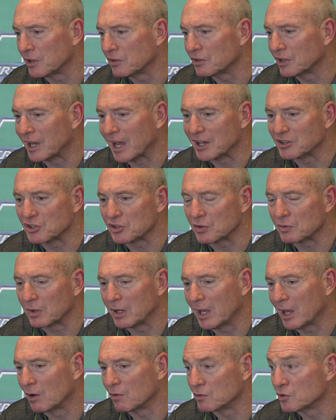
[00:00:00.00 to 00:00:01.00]
other guy just
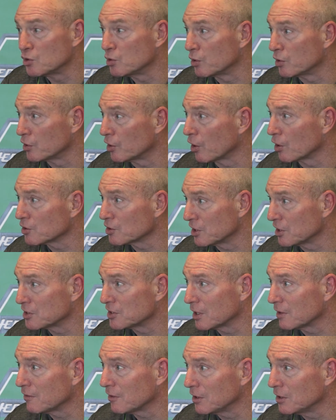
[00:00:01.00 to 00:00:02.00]
he had over 200 yards against
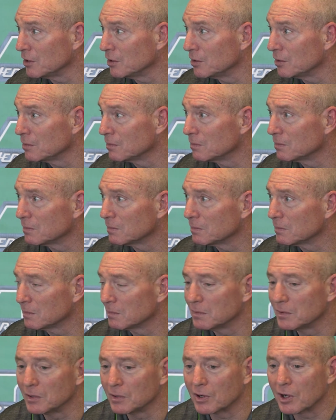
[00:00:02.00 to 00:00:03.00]
FAU. You
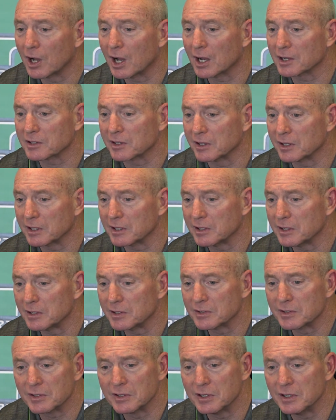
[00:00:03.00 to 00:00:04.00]
know, Cox, I think it
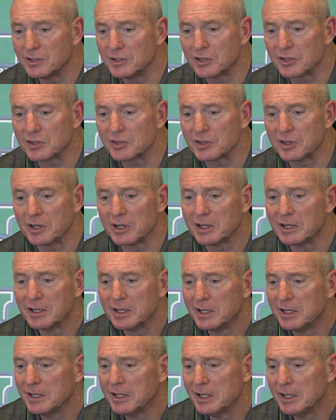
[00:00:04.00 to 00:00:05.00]
is, and he just uh,
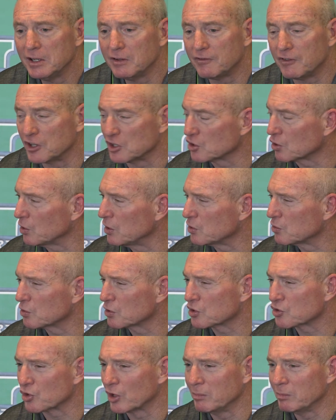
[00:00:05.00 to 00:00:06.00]
physical. He's
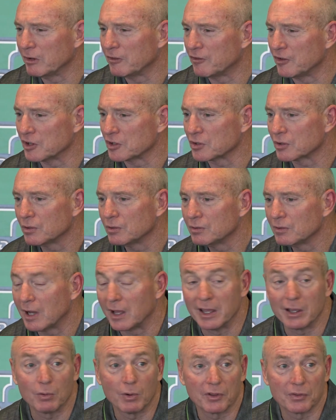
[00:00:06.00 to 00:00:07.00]
extremely physical.
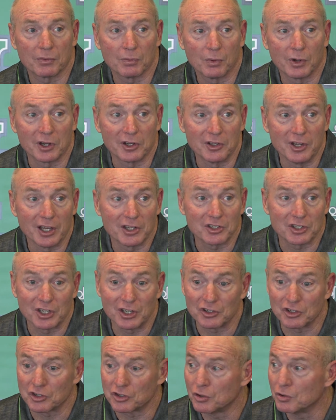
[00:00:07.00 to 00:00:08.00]
I think what what it does, it
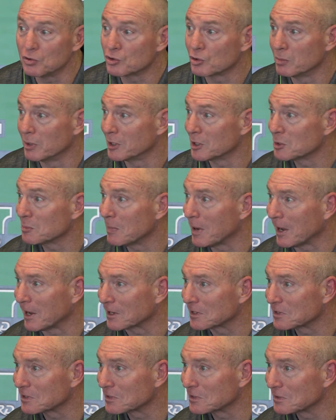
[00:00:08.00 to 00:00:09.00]
gives you two tremendous
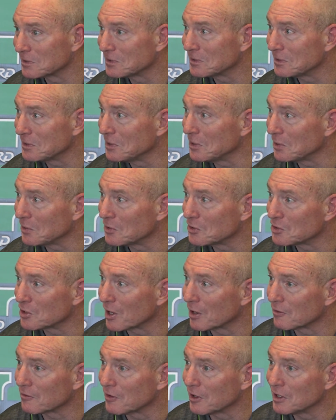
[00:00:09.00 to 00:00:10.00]
backs. You know that you
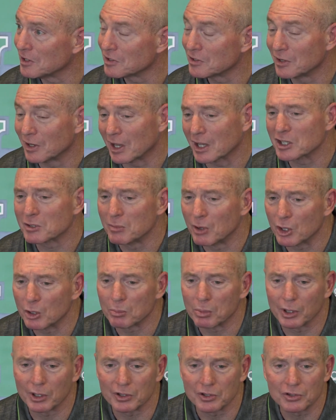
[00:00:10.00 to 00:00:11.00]
got to face. And they got some other
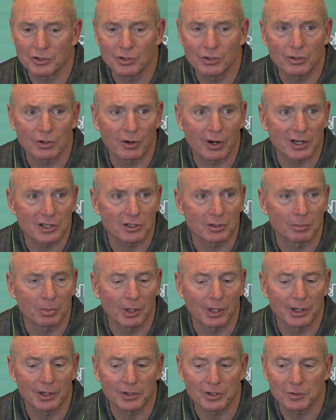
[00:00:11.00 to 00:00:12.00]
players too. They're excellent
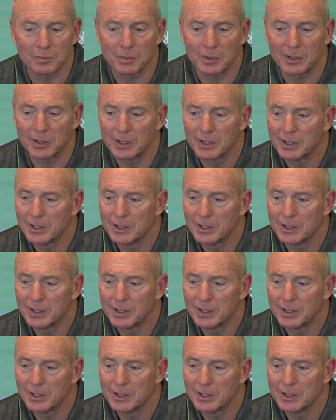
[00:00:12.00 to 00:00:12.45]
players, but